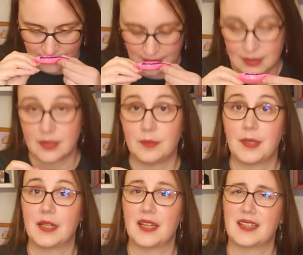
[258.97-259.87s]
a little
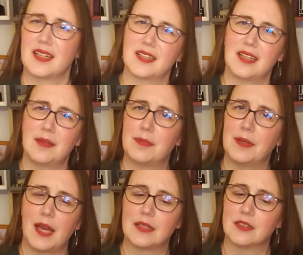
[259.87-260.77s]
bit like duct tape.
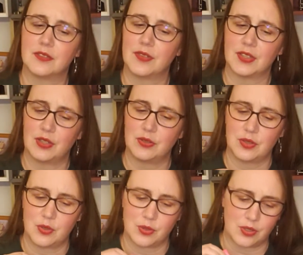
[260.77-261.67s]
It has its very own
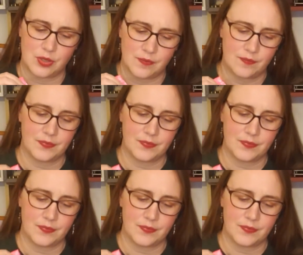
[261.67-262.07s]
odor.